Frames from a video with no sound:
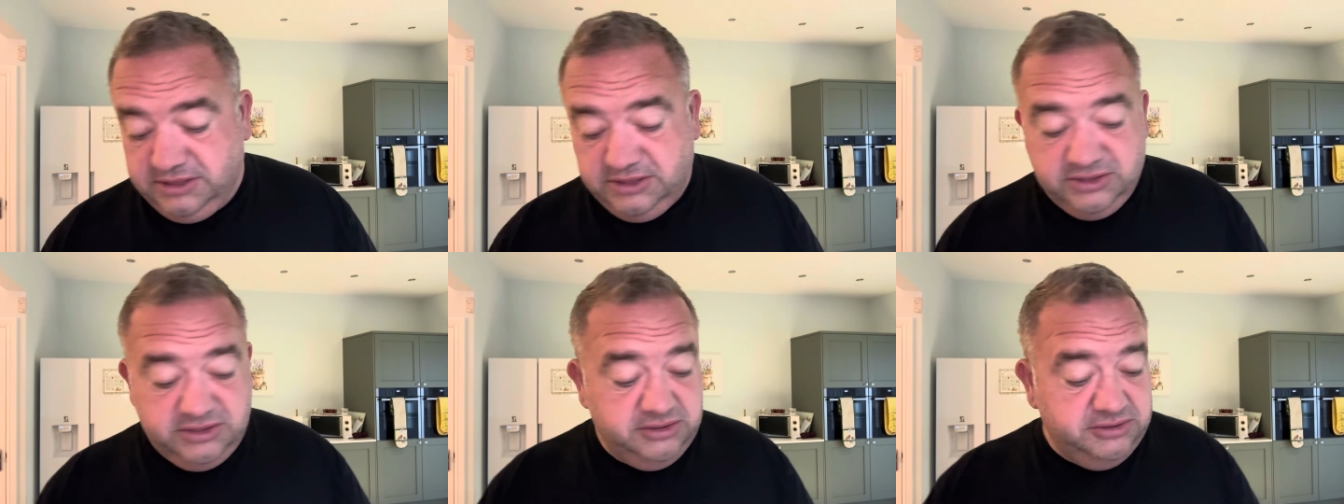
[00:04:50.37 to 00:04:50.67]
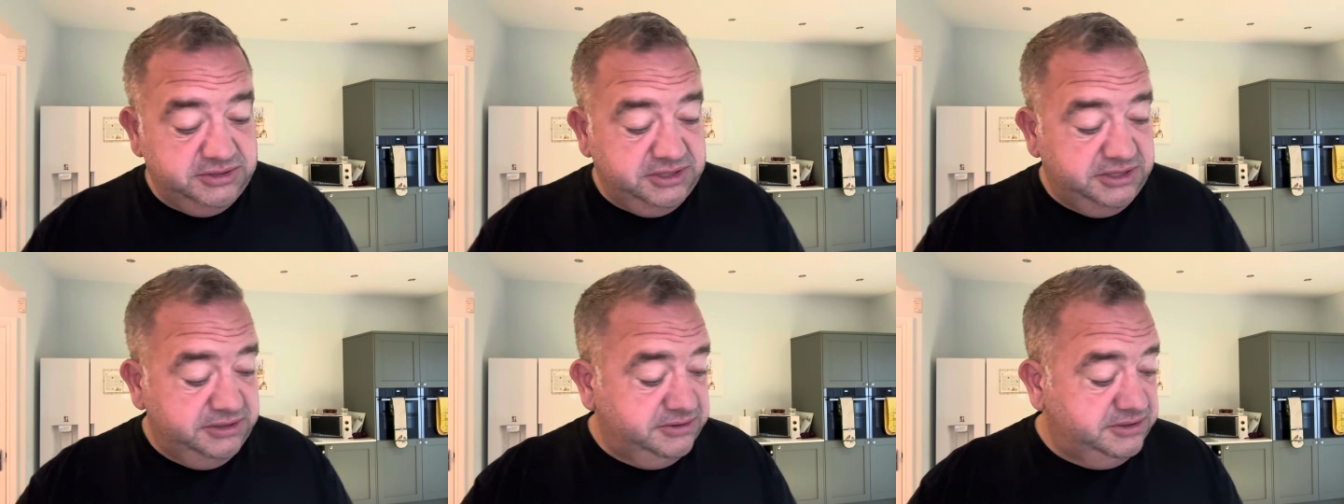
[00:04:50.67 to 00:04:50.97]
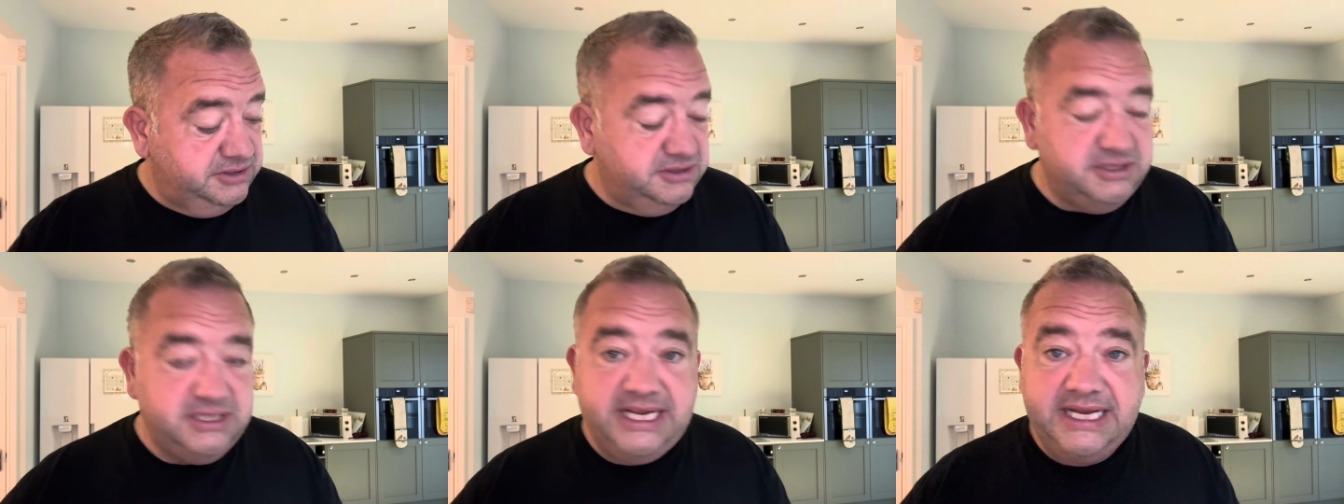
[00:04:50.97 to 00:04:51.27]
So she was
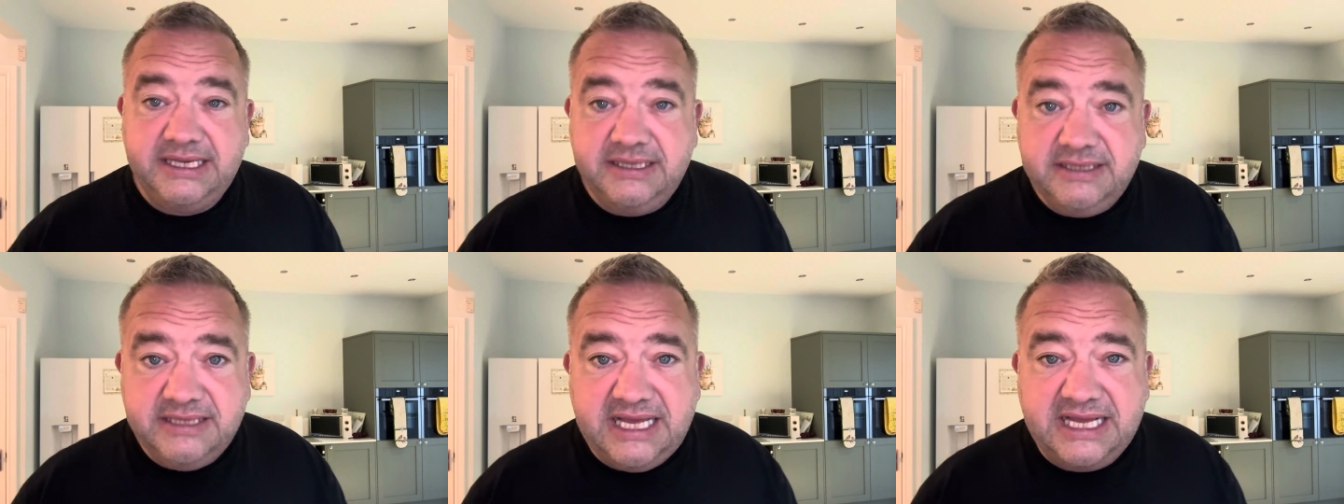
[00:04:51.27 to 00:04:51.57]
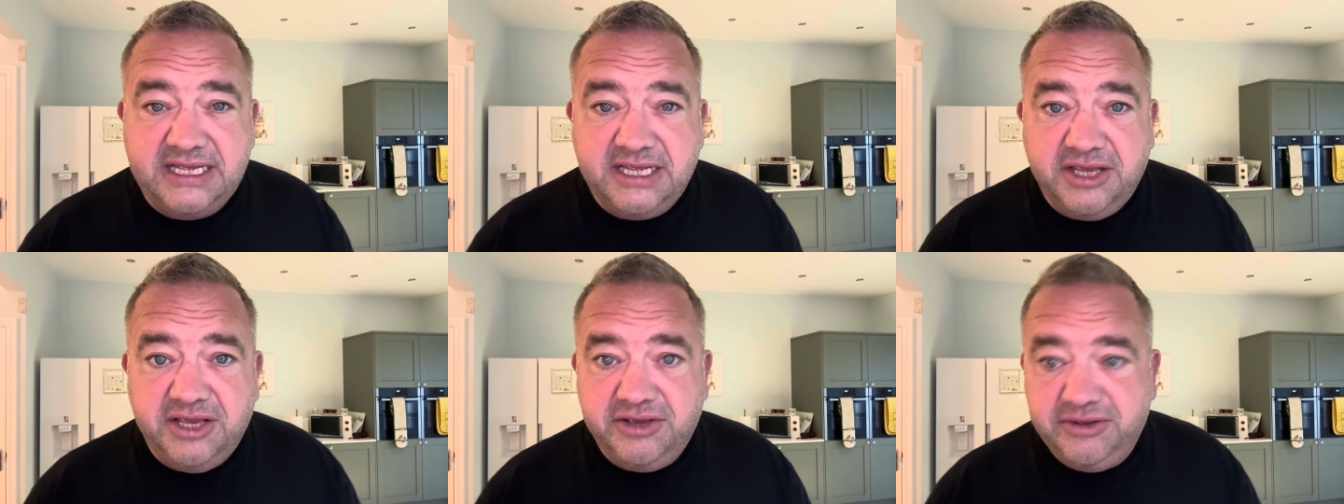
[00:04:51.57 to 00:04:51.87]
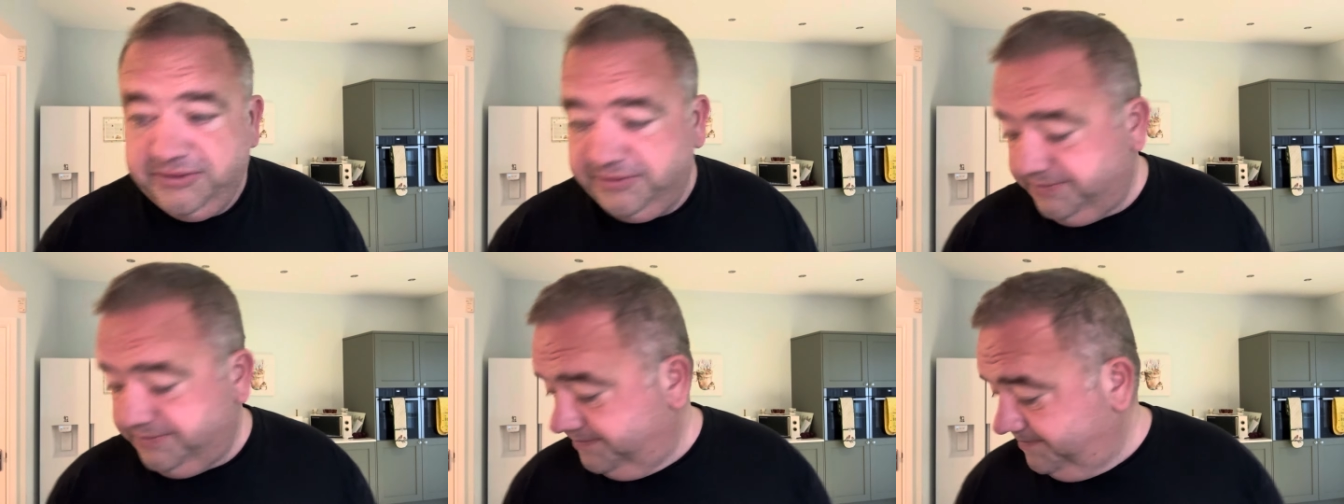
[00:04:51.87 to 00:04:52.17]
just saying thank
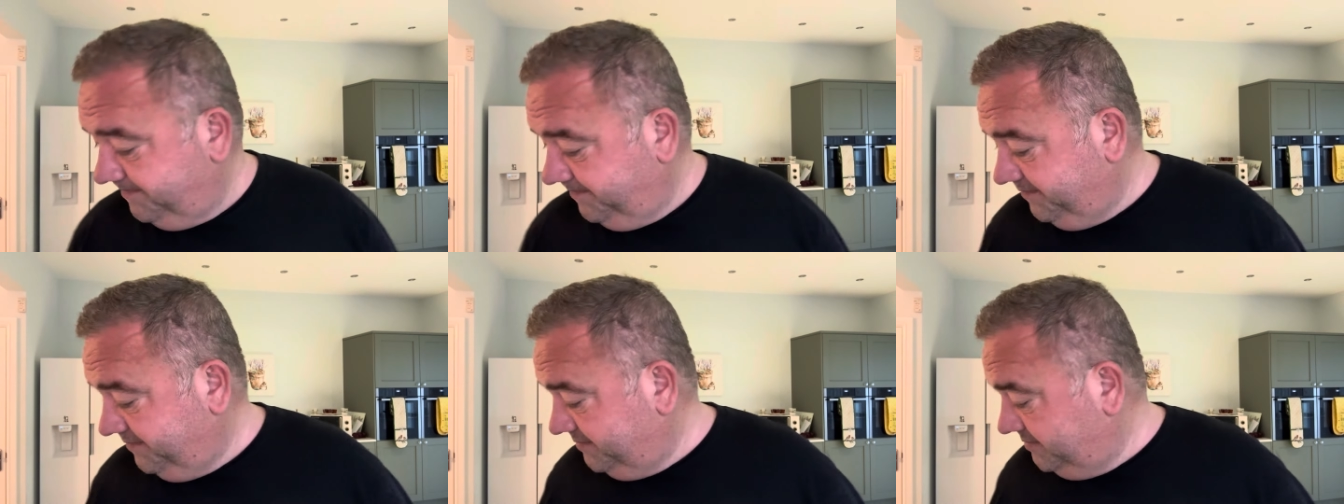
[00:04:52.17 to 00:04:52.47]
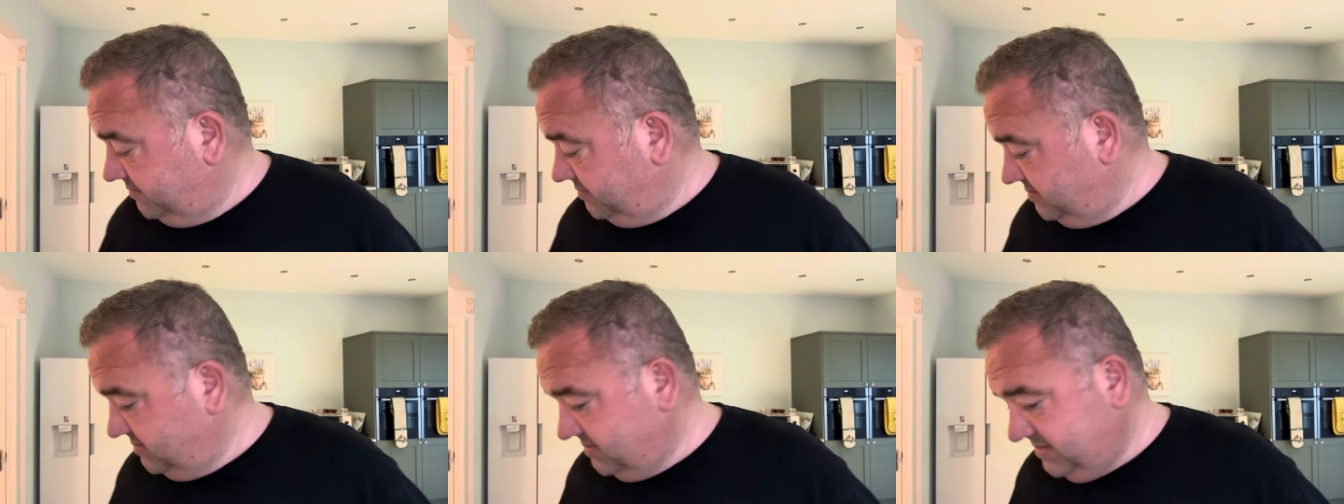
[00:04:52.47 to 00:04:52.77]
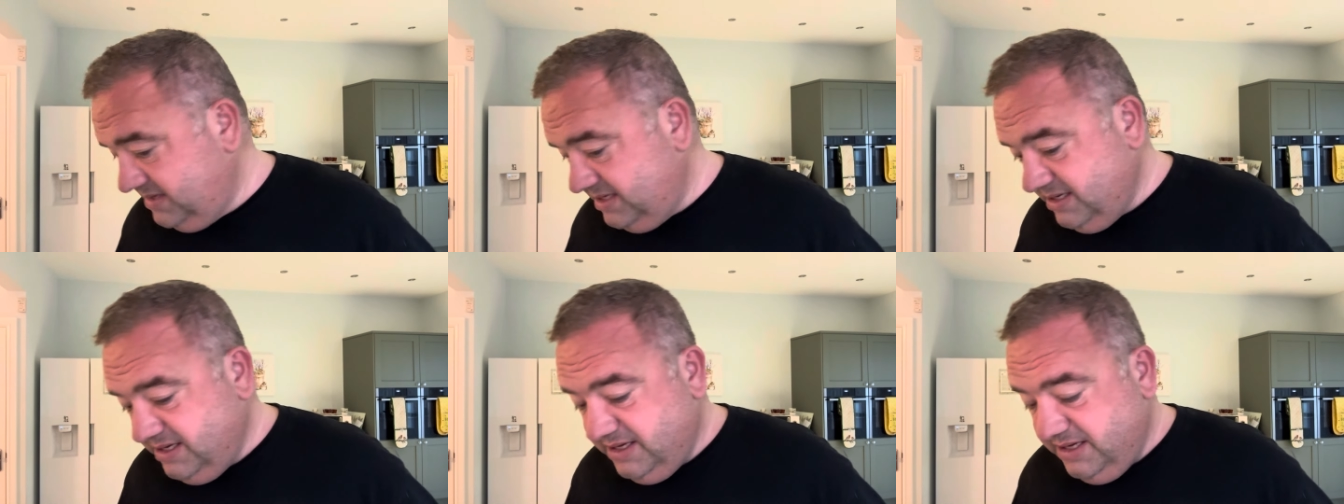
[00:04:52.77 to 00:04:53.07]
you.
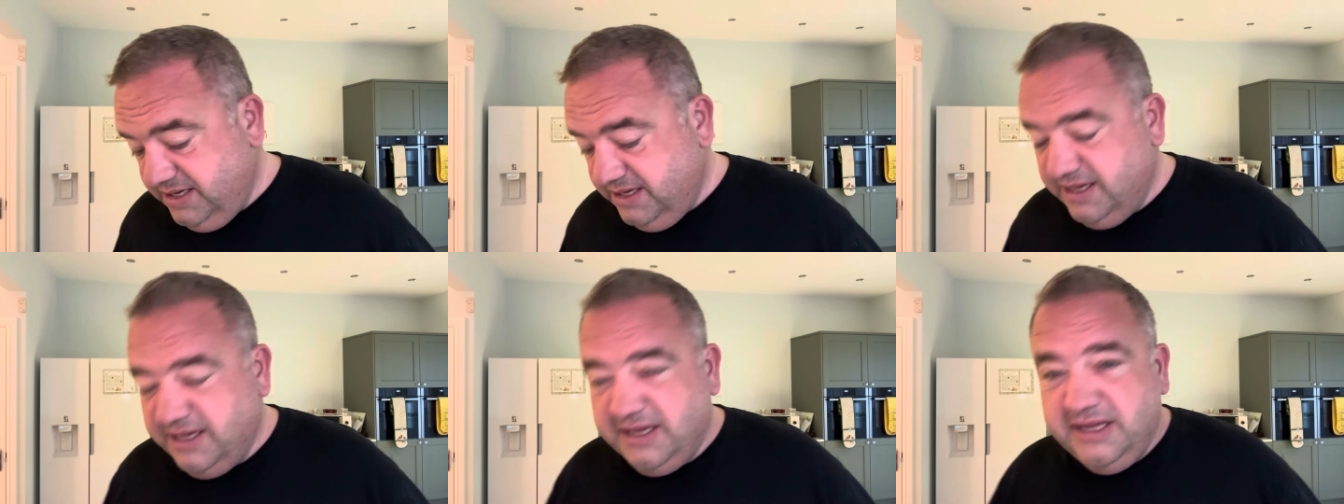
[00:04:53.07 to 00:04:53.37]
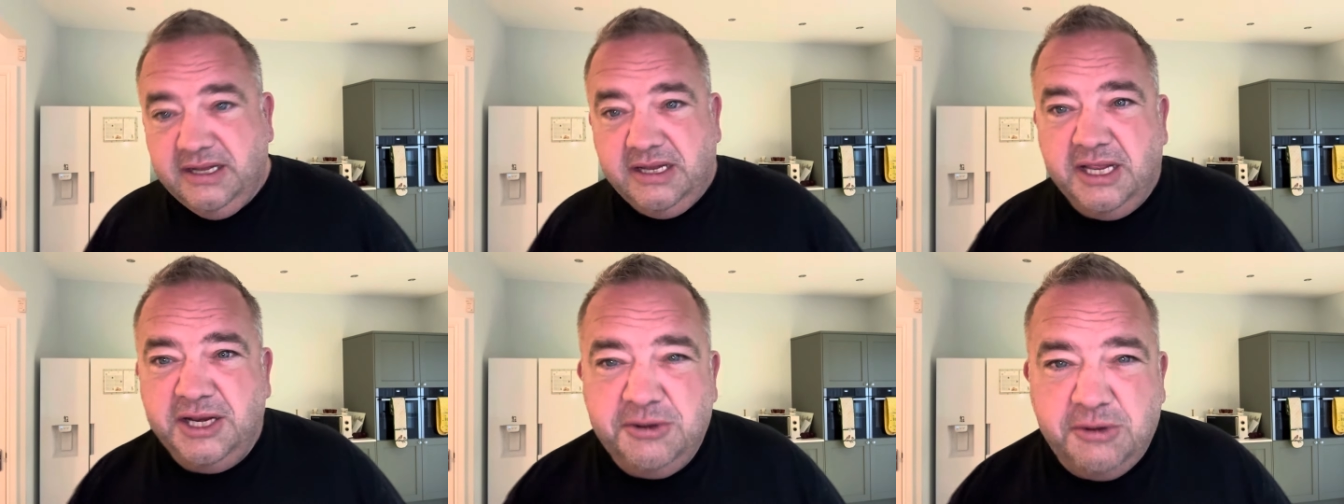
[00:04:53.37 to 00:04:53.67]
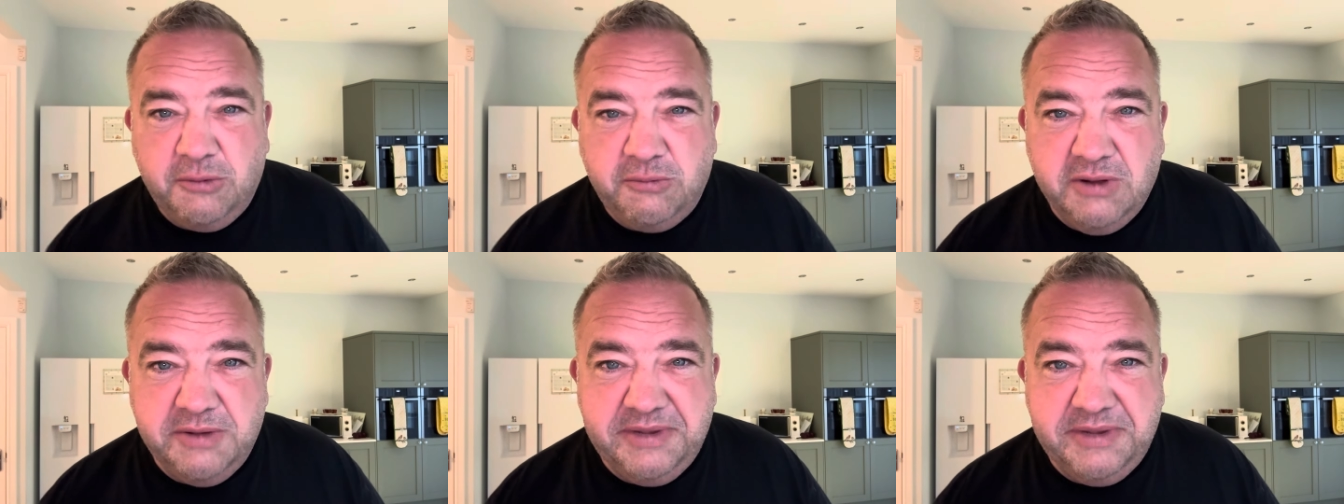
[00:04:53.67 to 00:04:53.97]
You know
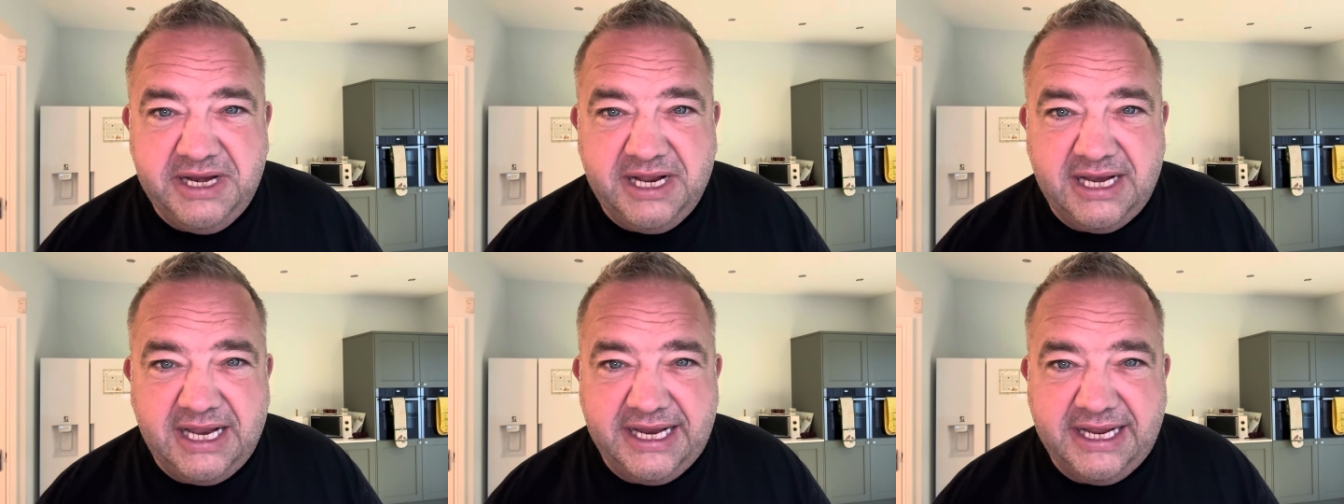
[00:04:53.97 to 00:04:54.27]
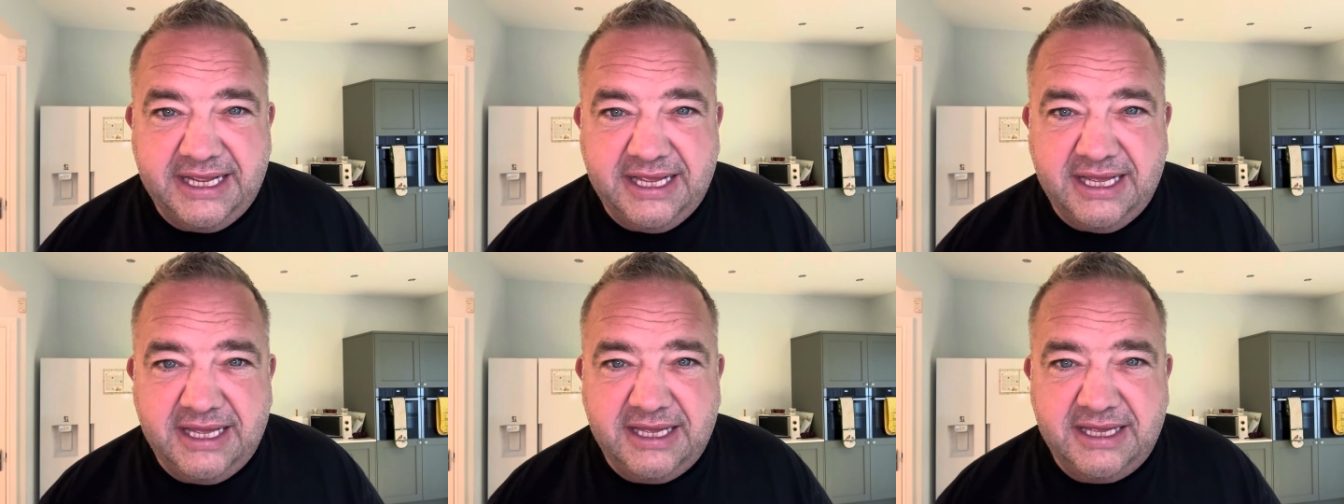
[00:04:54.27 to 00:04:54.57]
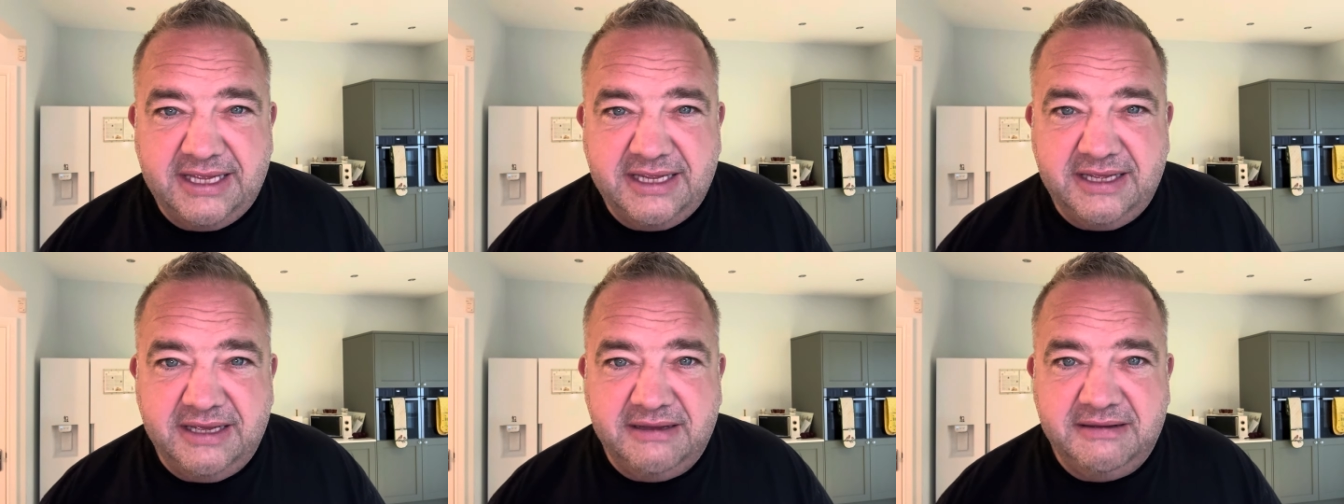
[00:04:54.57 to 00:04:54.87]
what women are like,
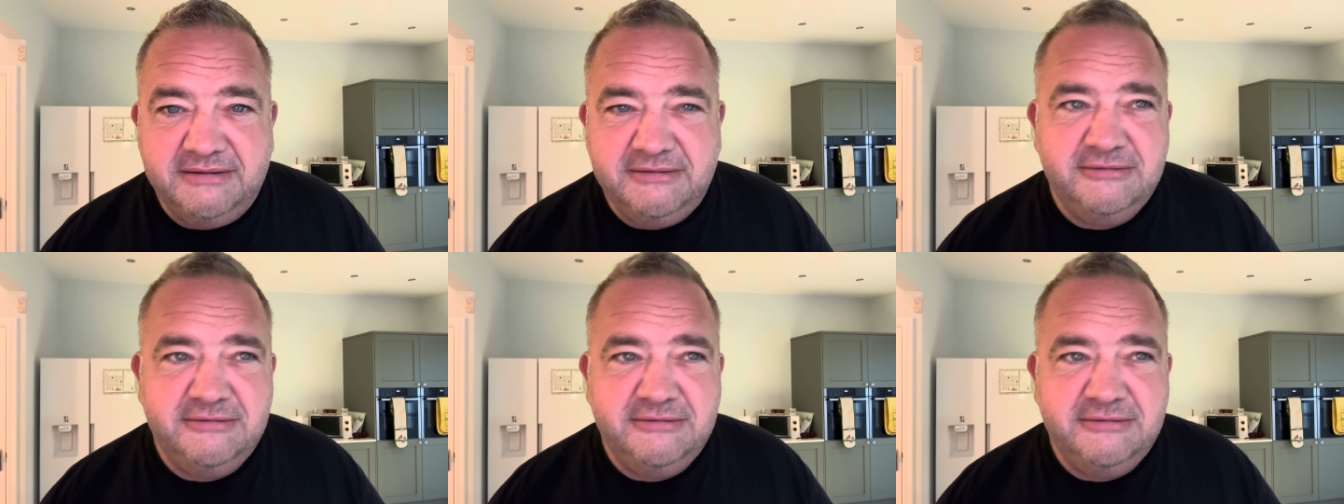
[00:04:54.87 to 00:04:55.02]
aren't you?